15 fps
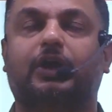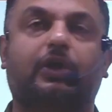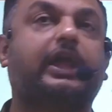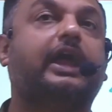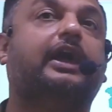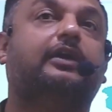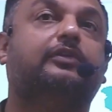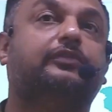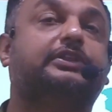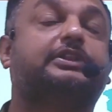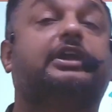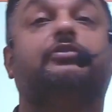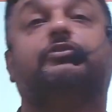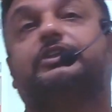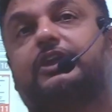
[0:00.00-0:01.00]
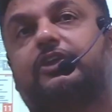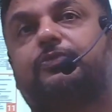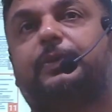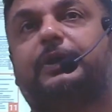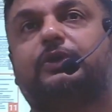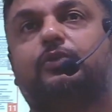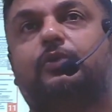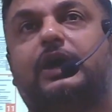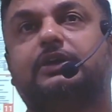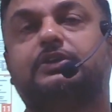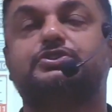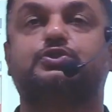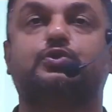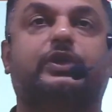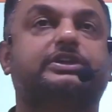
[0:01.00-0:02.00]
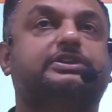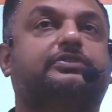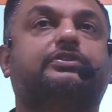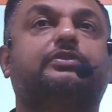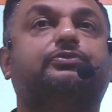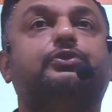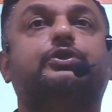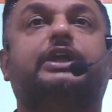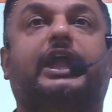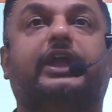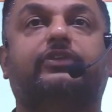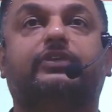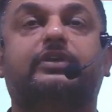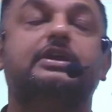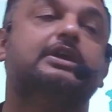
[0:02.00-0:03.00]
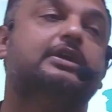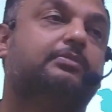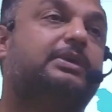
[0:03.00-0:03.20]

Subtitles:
Okay, with respect to what? Storage of the food grains.